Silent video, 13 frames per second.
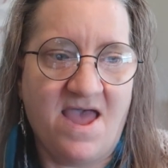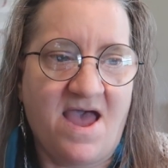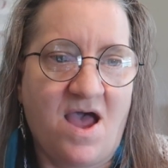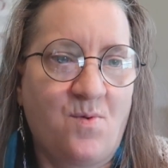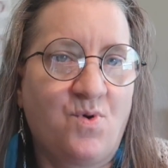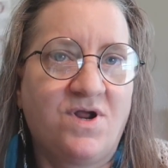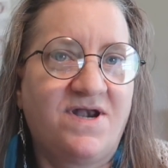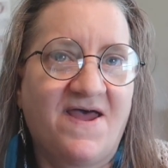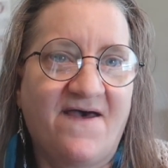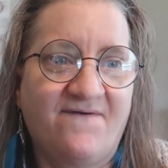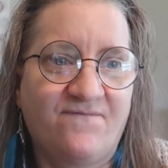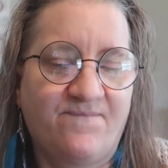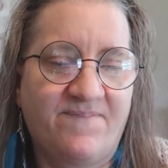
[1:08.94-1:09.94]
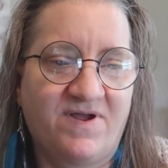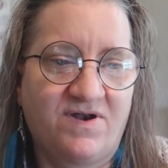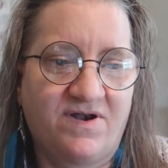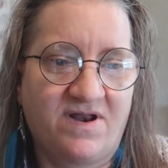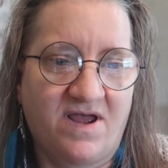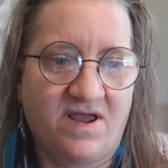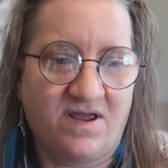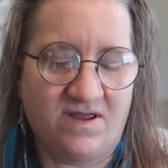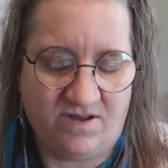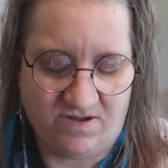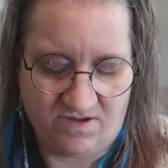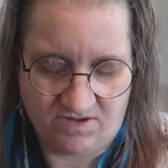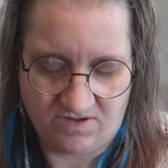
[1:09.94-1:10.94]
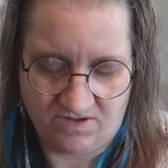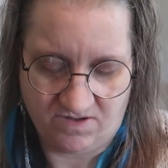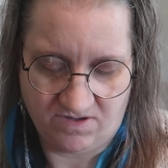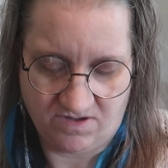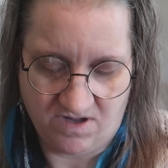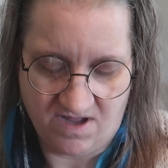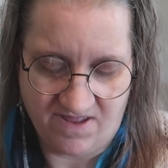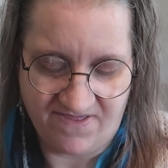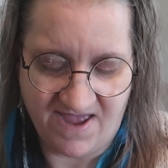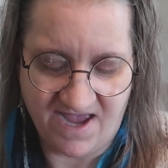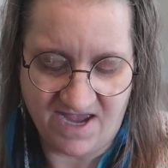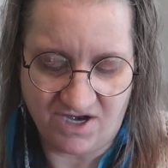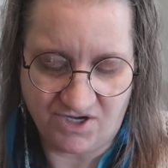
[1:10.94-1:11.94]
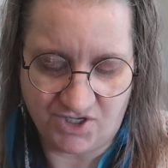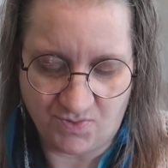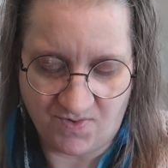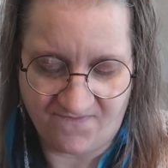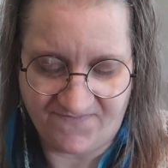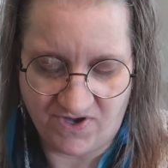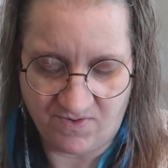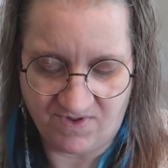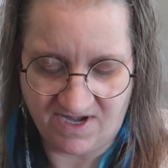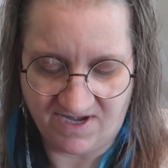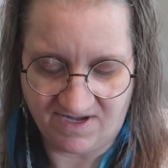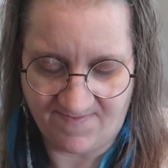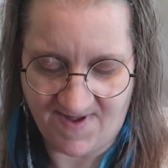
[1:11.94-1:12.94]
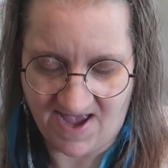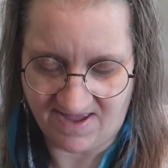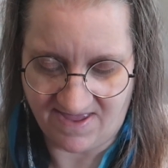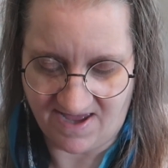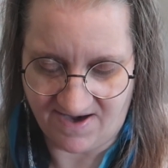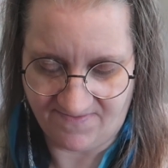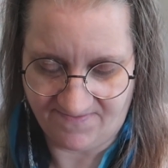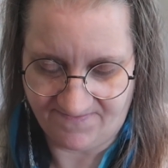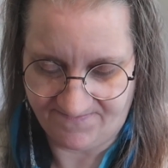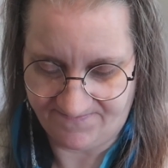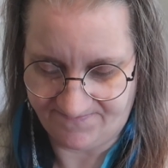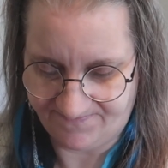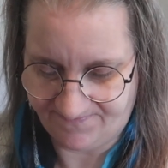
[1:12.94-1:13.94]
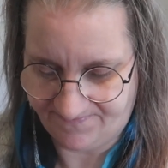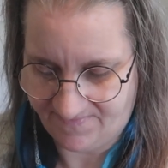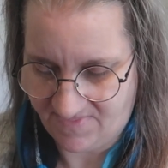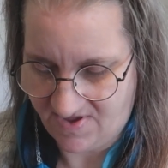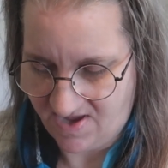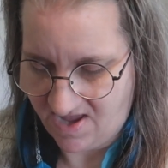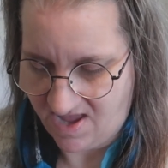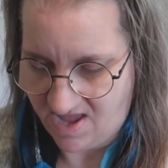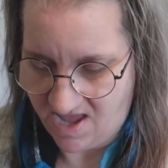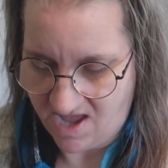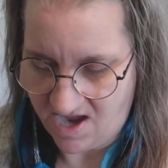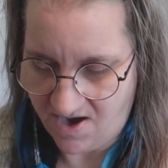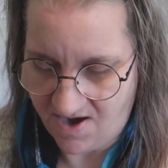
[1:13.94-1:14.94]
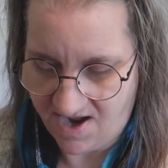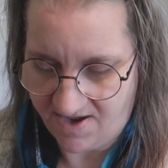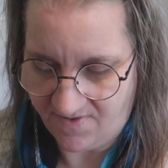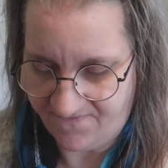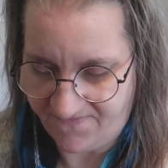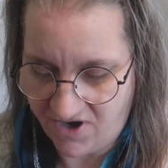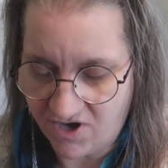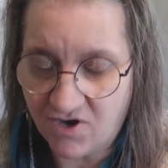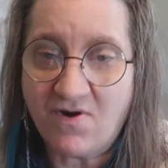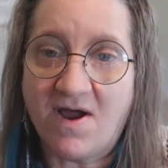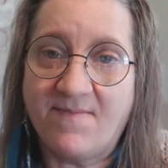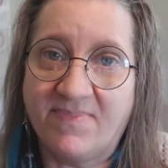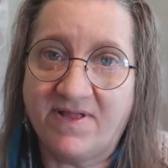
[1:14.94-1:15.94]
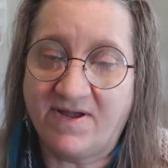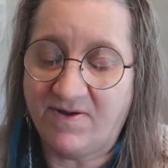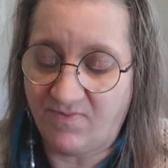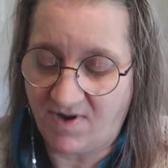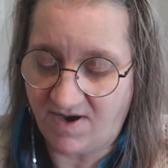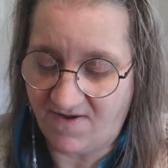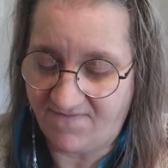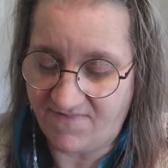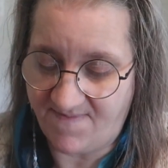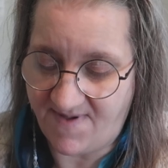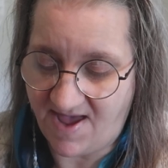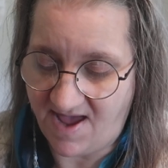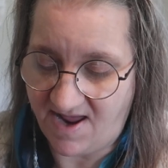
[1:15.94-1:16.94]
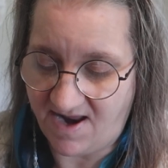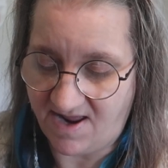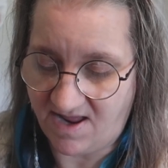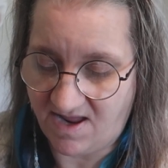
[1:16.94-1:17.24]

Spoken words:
I wouldn't have been thinking to review these back then. Alright, very crumbly right off the bat.